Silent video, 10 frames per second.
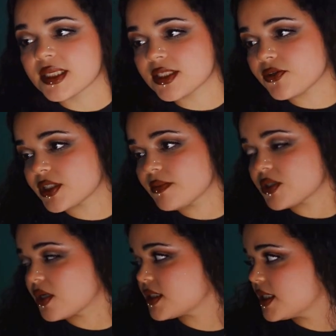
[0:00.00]
because there were
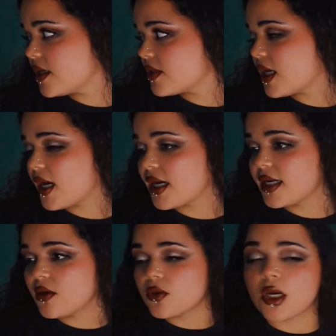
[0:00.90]
some songs in here that
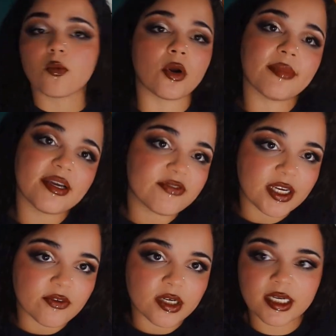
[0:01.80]
I that weren't my
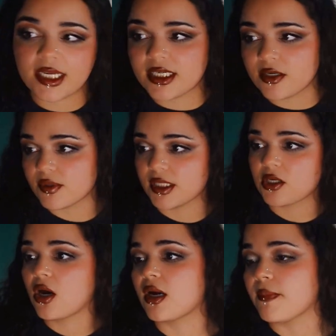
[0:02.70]
favorite and I didn't really
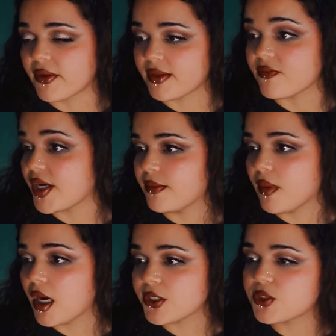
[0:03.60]
talk about them very
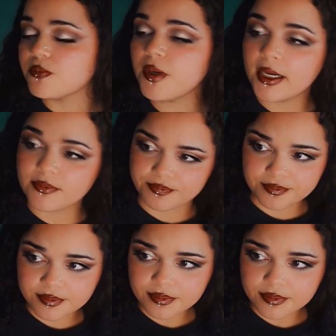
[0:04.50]
much. But